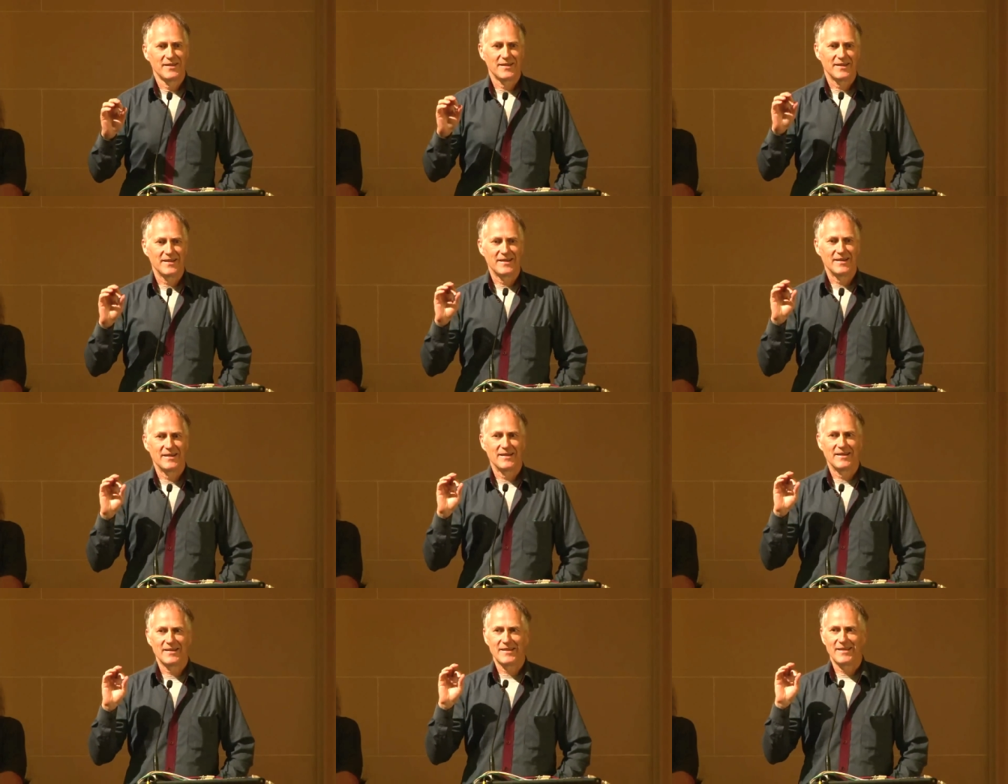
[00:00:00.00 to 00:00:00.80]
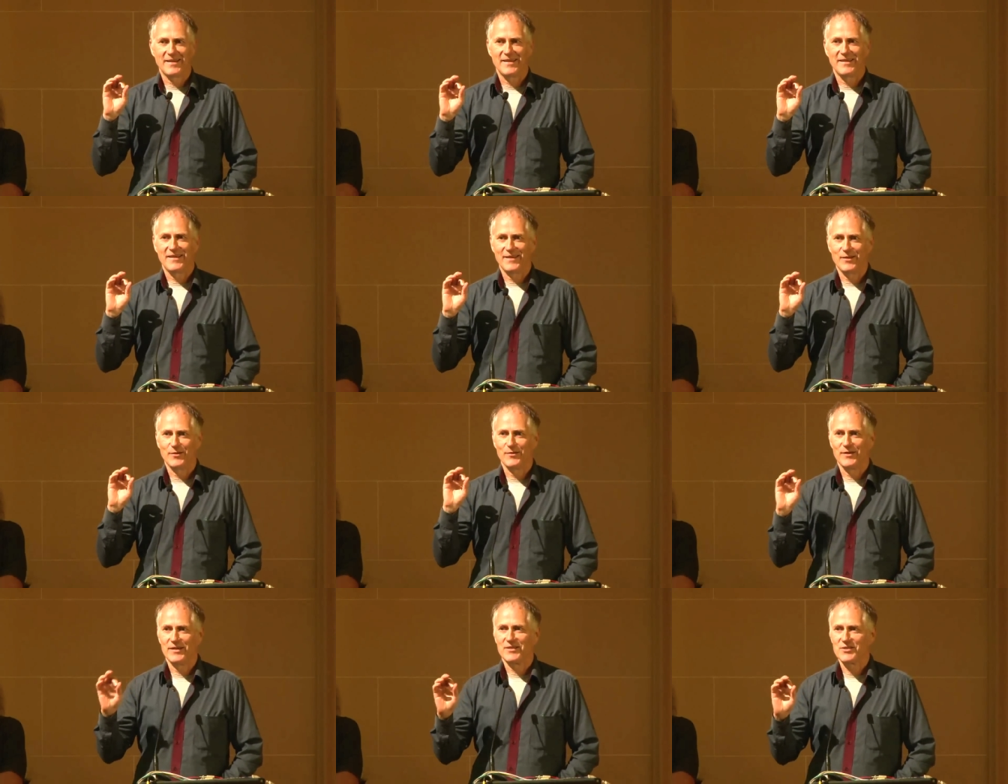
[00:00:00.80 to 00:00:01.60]
Uh, you
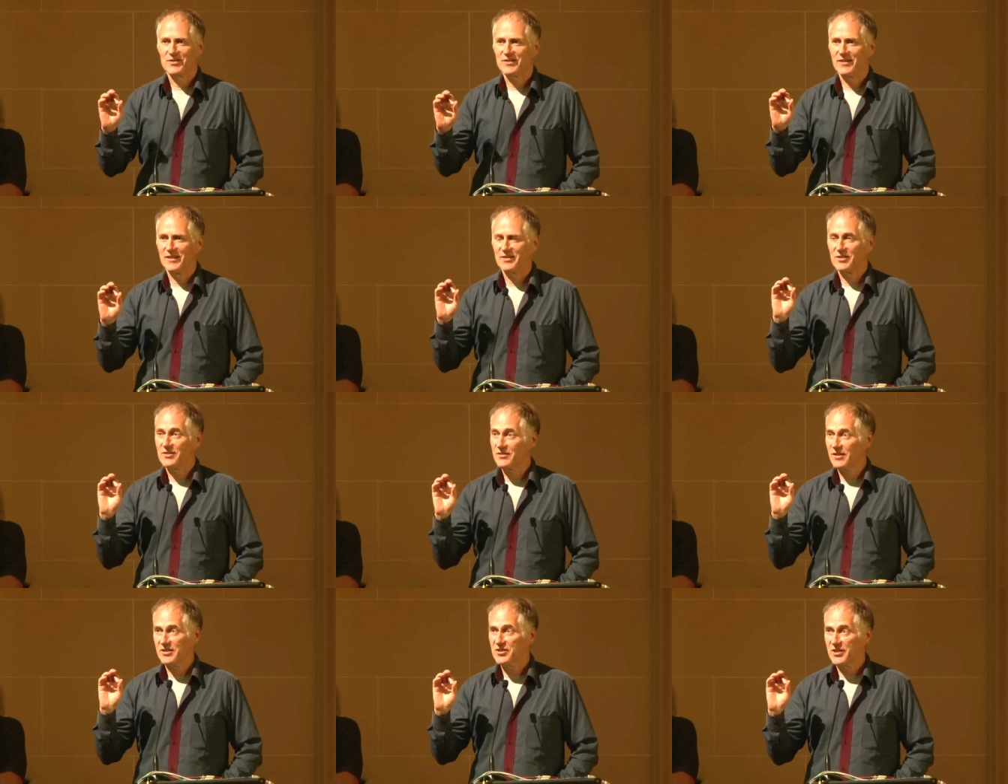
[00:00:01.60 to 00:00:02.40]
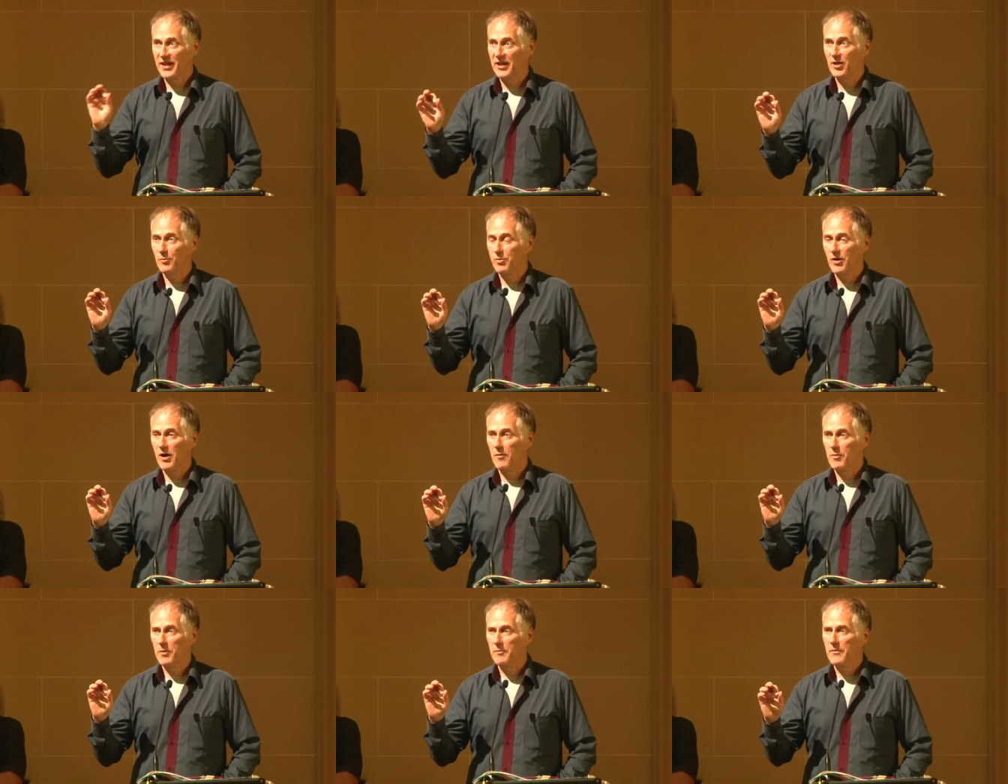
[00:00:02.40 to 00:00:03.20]
know, it's, it's a scale
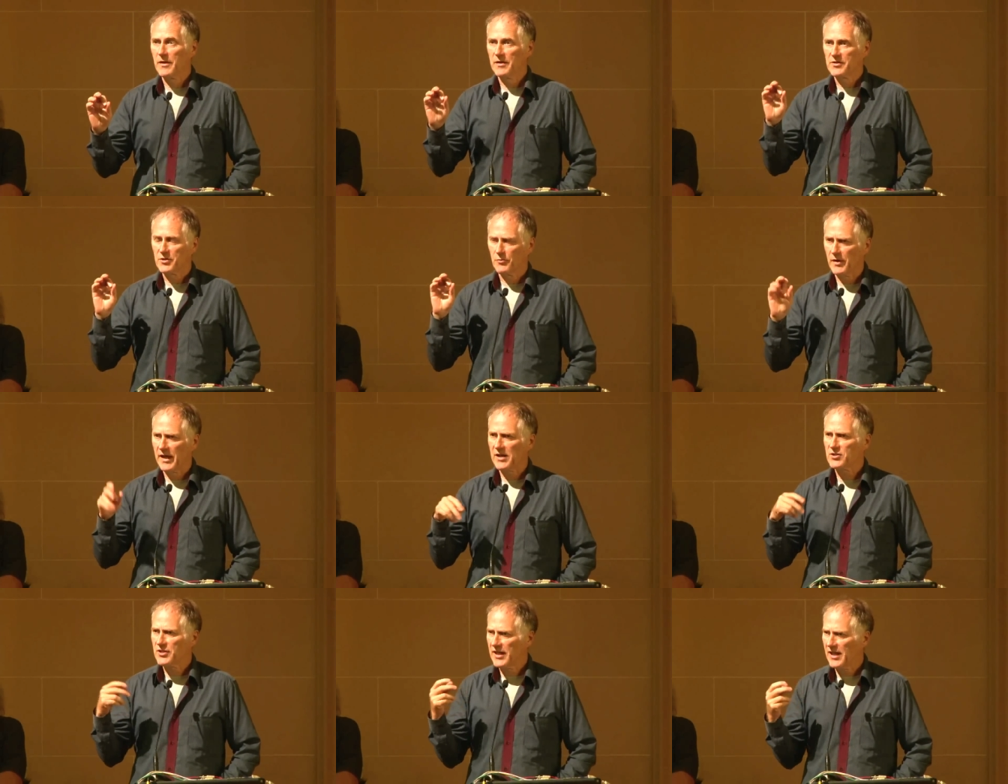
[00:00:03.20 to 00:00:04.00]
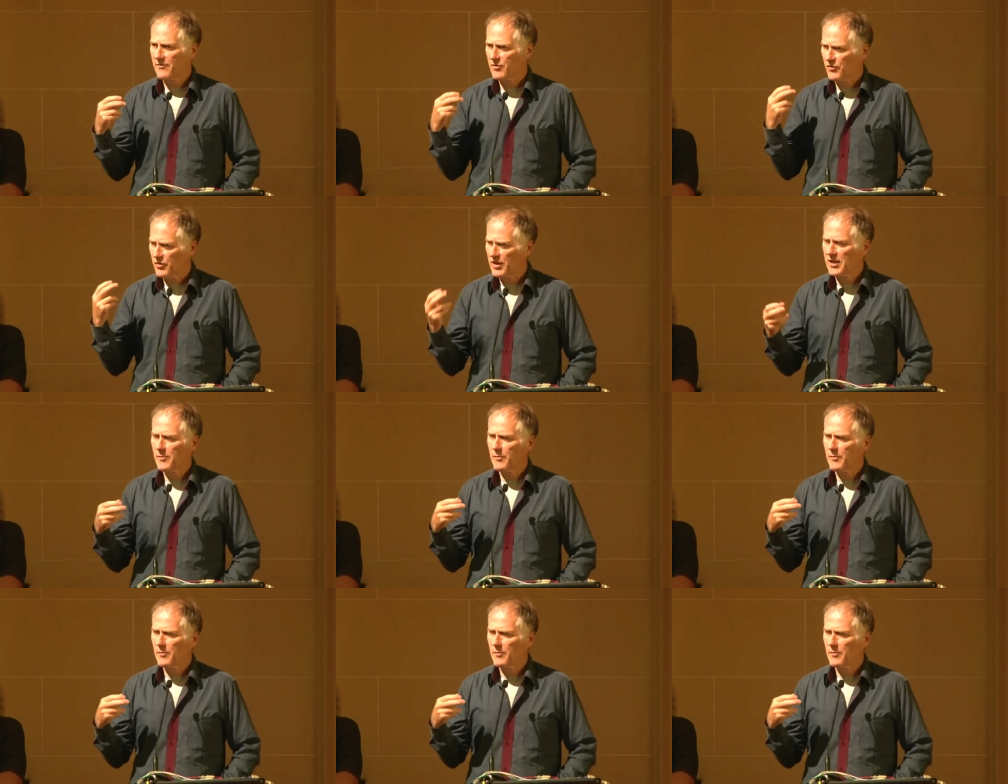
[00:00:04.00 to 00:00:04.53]
problem. So we actually have to think